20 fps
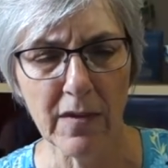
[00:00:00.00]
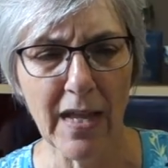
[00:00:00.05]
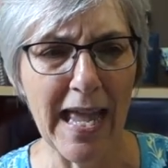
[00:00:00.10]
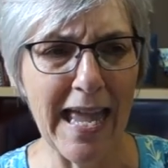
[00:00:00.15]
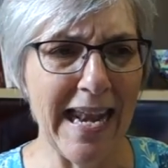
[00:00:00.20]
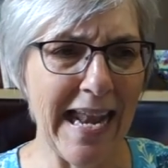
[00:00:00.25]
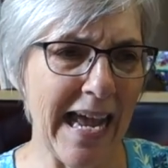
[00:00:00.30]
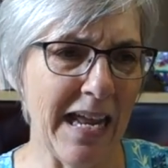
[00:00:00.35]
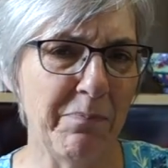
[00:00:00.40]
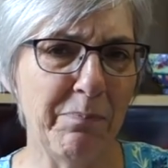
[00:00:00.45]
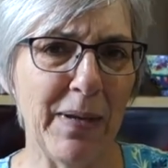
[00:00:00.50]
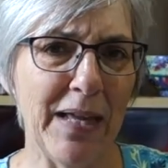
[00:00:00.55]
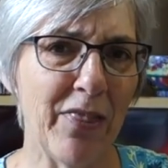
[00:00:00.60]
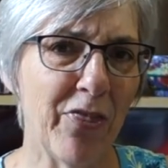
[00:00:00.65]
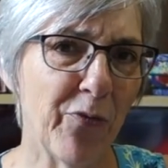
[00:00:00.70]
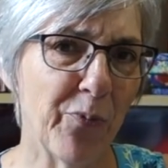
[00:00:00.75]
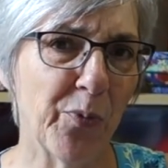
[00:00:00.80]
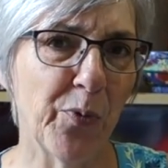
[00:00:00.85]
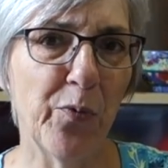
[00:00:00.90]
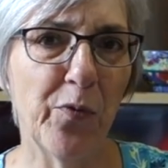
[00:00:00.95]
and had been
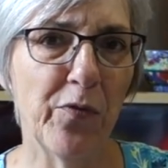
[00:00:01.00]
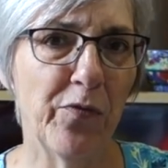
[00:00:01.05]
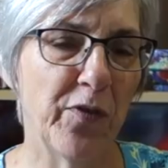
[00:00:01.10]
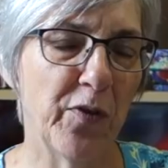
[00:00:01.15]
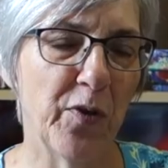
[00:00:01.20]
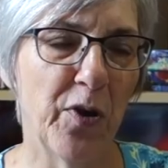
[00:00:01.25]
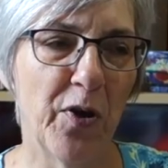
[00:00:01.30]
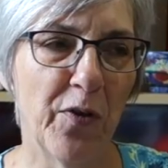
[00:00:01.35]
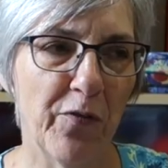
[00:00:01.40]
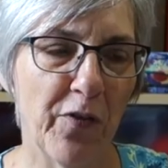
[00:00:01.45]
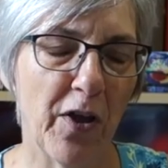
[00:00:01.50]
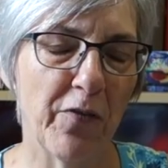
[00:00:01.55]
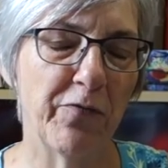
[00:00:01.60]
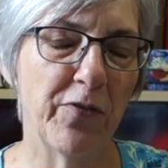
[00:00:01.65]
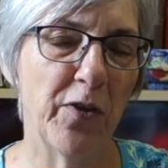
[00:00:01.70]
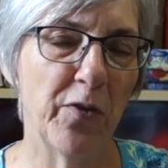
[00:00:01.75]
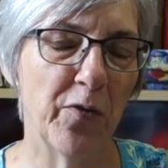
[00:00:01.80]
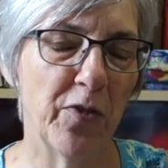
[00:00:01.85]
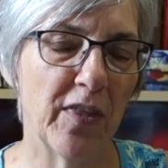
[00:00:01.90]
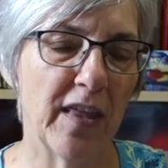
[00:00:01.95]
through a few
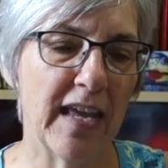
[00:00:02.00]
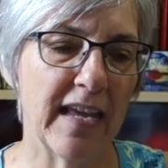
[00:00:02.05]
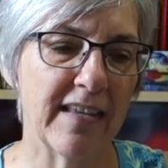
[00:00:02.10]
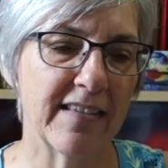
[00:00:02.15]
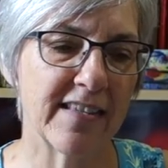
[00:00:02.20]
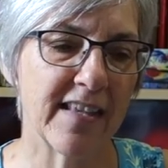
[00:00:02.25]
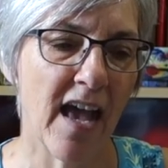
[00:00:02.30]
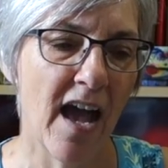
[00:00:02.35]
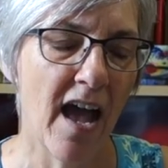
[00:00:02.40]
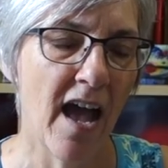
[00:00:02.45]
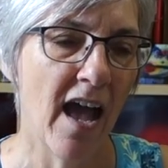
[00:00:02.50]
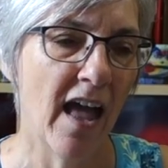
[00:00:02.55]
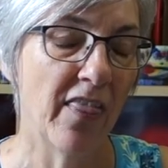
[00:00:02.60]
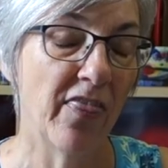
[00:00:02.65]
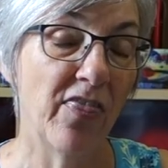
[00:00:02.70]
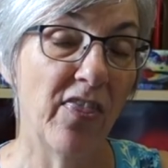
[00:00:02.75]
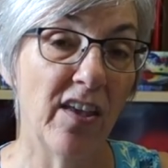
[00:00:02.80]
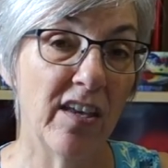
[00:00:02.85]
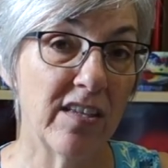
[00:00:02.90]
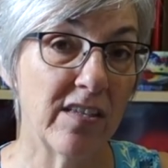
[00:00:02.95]
things.
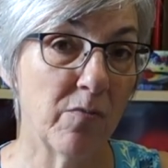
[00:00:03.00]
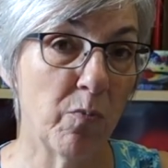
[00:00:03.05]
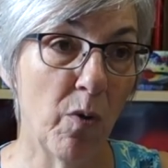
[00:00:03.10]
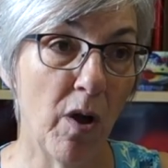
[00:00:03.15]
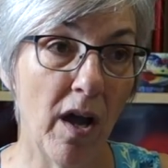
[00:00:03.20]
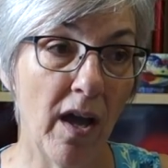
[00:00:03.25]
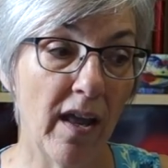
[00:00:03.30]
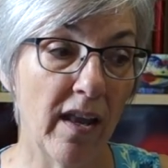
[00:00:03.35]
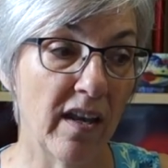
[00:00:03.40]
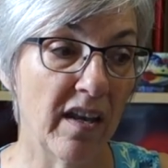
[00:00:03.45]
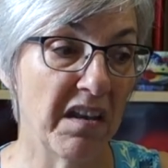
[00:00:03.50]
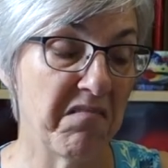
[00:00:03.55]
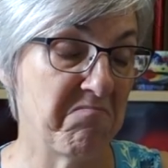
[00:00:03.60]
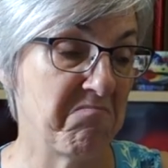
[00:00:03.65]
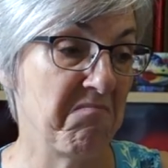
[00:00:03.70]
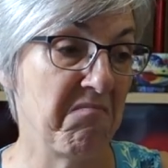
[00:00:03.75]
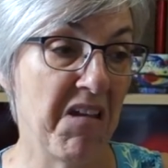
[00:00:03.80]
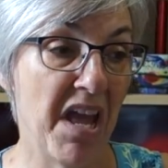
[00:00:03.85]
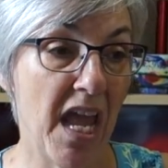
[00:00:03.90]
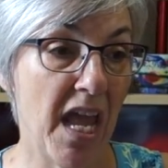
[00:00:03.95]
This one,
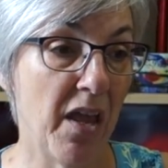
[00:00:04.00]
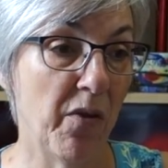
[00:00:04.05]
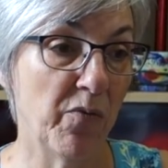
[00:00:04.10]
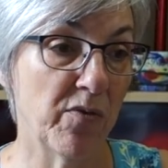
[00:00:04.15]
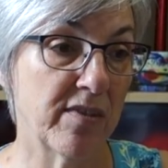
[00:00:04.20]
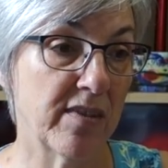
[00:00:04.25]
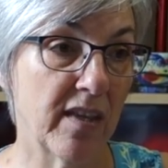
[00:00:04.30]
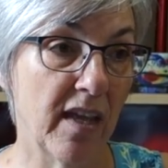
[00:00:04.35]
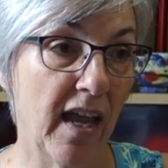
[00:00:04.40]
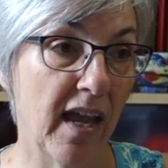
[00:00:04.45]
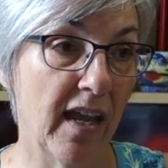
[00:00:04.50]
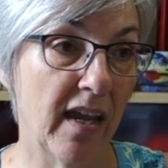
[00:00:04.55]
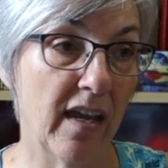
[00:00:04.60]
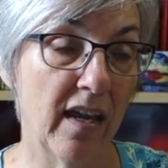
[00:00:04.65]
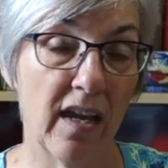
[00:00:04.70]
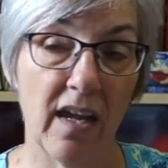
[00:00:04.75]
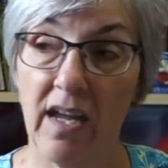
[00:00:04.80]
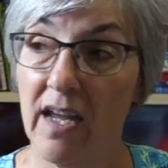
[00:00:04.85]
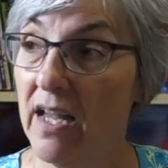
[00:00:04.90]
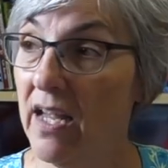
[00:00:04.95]
it was
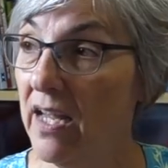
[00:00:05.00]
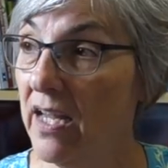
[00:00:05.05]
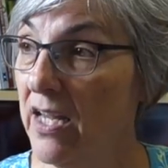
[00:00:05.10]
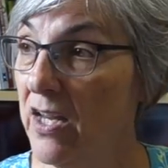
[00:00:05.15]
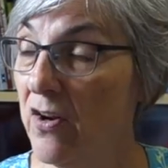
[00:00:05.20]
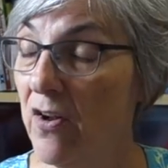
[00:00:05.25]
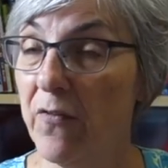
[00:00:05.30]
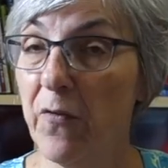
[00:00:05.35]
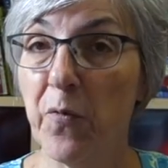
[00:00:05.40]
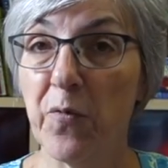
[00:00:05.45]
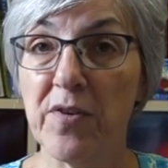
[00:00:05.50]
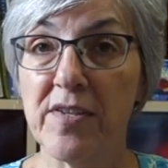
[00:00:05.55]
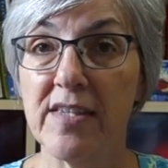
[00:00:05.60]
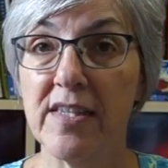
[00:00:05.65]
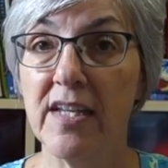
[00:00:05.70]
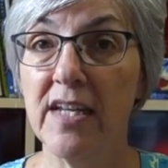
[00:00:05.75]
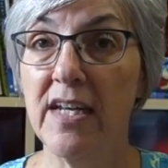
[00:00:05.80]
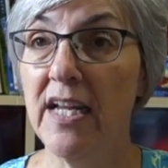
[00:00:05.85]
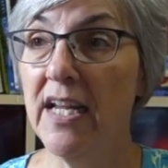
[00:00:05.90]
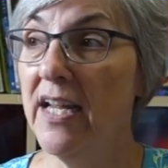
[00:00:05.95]
like, you know, if it were
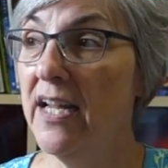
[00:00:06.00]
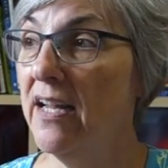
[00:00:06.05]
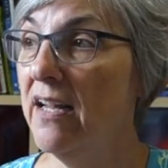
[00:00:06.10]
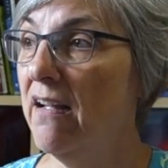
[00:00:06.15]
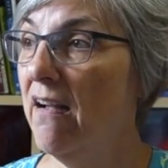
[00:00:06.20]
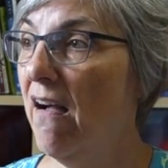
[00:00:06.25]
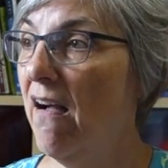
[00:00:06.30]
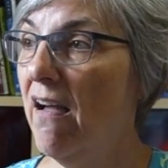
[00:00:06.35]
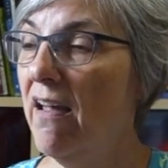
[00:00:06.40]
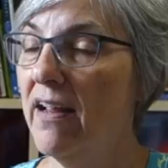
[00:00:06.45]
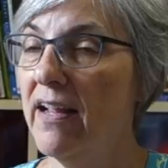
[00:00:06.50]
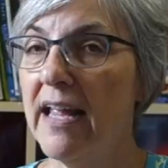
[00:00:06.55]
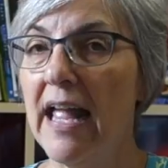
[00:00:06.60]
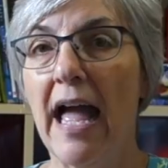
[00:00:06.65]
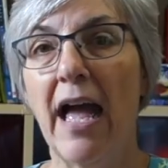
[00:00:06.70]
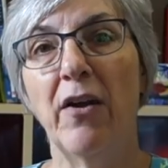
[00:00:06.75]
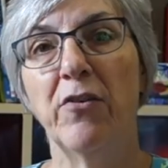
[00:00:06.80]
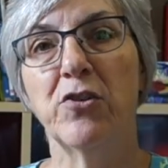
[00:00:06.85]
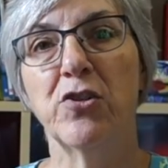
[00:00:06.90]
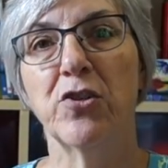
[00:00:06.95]
sitting on a
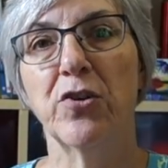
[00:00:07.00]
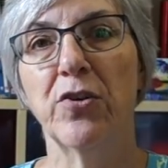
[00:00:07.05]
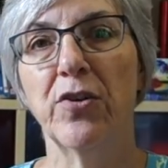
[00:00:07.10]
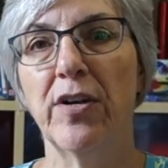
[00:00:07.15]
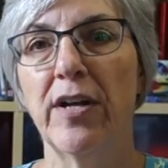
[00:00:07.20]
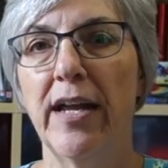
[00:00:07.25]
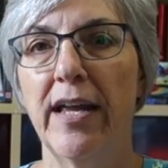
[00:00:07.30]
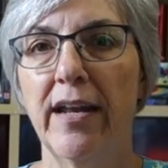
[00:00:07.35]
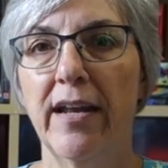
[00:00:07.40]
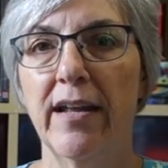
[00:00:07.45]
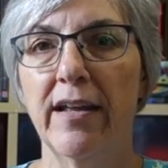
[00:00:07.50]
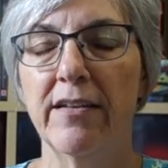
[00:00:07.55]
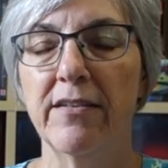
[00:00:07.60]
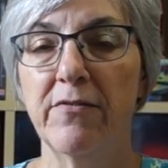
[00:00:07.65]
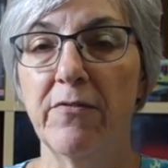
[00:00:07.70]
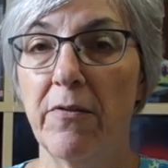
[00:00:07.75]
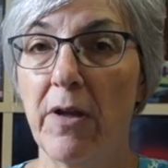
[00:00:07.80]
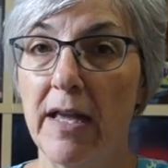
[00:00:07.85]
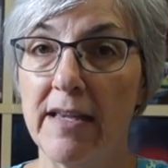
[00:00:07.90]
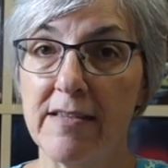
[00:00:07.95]
counter in
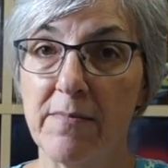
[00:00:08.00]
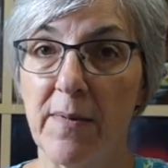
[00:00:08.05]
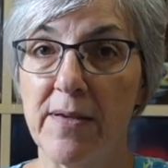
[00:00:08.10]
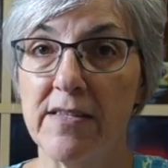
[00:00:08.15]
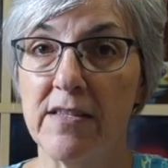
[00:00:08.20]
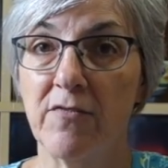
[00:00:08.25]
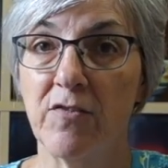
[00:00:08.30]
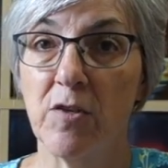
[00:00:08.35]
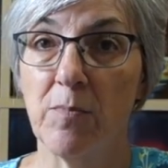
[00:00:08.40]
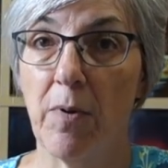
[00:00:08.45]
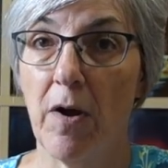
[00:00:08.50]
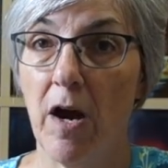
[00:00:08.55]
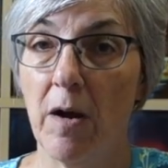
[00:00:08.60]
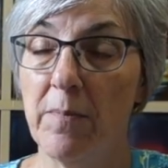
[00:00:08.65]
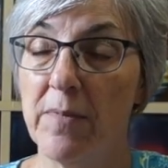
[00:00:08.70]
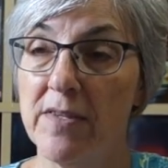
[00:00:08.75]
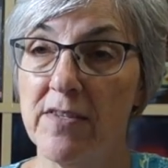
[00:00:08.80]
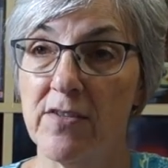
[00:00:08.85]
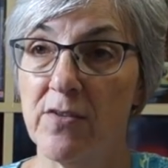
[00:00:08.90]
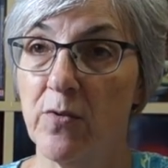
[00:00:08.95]
an expensive
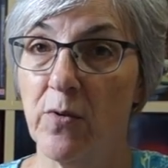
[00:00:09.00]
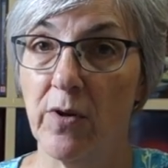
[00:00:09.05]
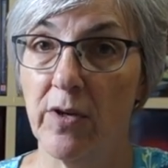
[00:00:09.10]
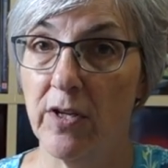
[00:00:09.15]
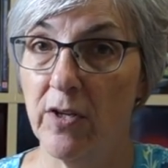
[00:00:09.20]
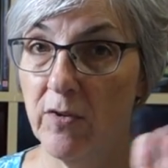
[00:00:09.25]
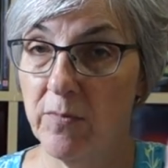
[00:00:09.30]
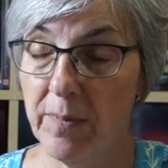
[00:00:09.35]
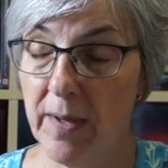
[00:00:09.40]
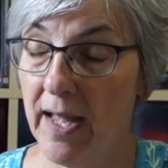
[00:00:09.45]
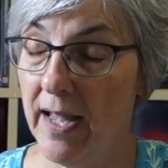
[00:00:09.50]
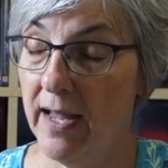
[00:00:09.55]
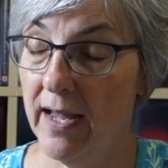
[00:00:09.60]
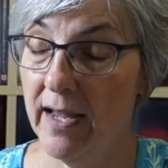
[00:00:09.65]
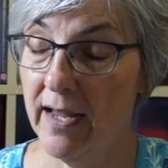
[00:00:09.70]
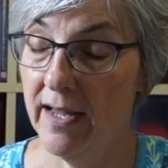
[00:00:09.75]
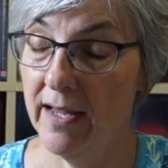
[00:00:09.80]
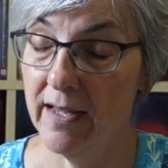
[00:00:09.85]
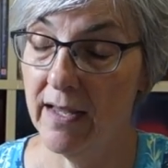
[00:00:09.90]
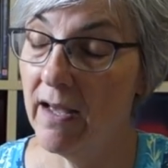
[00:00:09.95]
department store, you'd
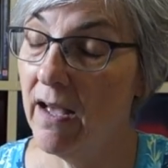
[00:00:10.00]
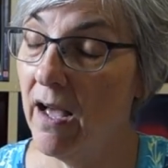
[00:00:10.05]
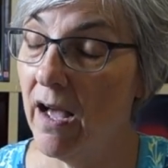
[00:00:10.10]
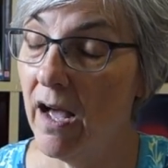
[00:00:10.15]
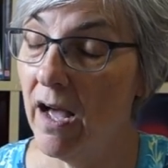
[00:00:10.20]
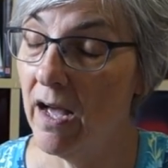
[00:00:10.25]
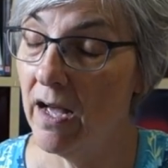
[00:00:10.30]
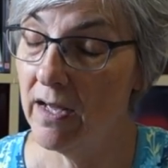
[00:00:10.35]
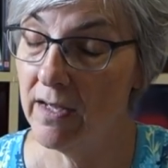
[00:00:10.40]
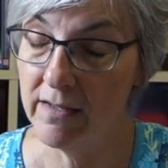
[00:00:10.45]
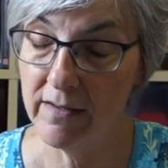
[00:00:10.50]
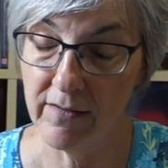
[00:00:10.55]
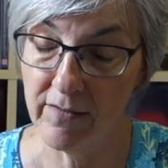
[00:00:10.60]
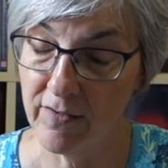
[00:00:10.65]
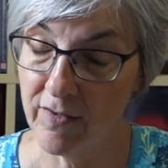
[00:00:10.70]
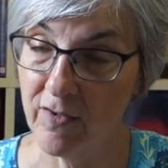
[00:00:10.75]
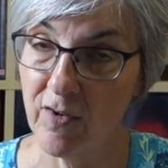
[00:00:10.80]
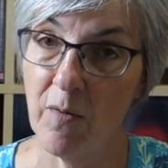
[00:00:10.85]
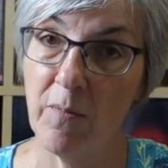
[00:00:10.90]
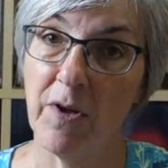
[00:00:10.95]
pay
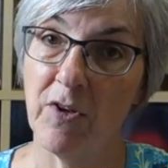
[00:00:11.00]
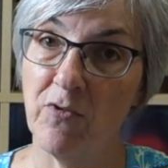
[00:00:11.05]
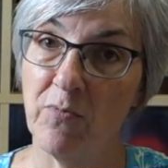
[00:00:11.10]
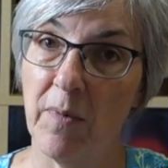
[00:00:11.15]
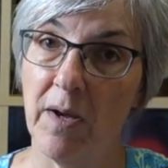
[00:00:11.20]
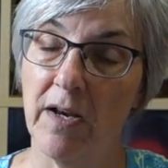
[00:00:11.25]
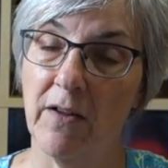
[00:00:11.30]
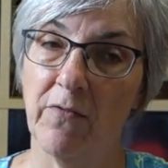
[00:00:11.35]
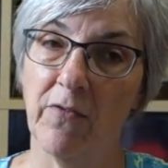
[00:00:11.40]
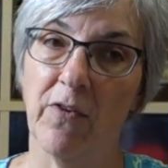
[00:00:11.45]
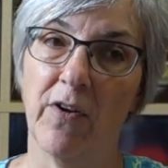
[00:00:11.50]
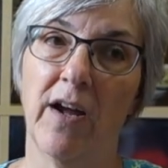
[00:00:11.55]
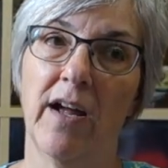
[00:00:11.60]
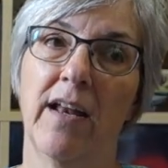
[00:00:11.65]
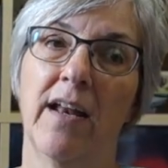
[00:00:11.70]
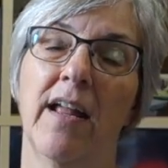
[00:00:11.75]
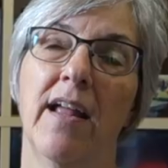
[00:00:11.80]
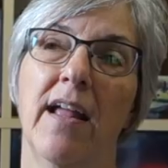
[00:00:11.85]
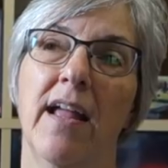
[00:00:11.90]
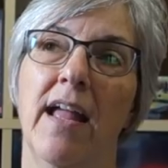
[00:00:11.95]
so much money for
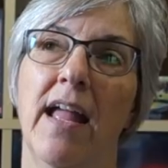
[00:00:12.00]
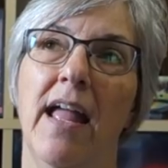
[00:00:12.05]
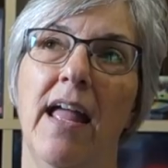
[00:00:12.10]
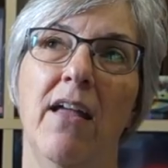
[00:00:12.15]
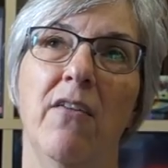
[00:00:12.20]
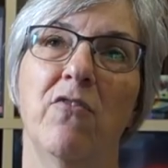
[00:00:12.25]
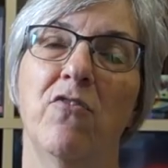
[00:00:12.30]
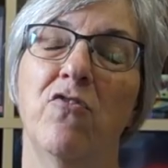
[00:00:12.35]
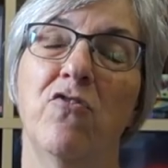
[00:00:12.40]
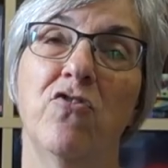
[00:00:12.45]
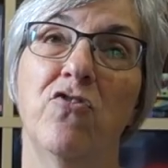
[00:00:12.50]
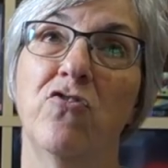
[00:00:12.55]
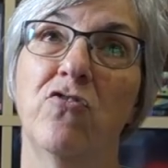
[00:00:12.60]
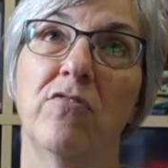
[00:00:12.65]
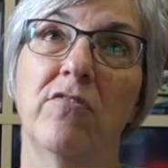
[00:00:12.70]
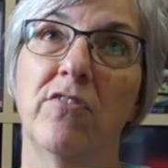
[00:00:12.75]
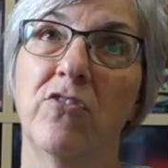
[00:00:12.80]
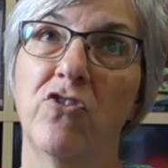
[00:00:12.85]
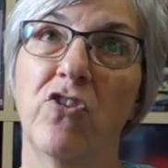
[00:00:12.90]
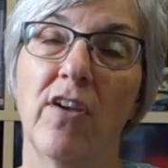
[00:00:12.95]
it. It's
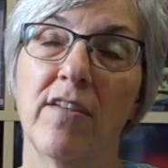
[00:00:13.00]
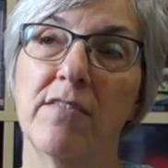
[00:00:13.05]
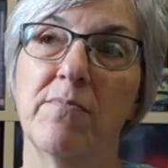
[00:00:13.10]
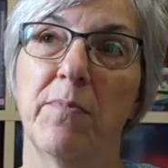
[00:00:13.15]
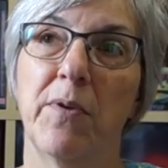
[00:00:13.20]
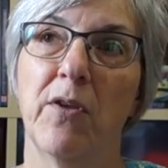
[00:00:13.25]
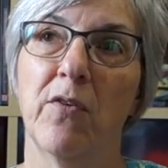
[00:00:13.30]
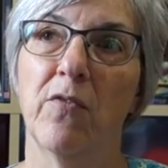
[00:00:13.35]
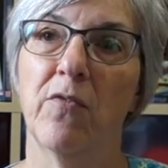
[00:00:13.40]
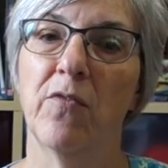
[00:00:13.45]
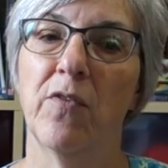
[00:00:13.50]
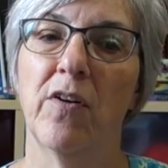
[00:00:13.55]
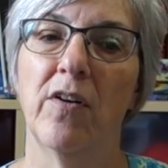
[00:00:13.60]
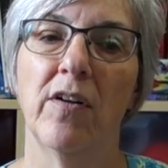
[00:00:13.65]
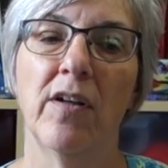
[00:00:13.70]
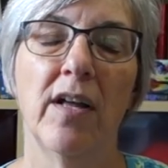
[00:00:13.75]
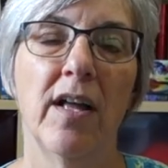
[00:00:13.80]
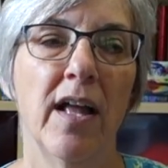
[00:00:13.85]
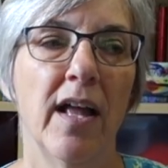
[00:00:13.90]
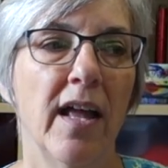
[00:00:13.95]
just beautiful.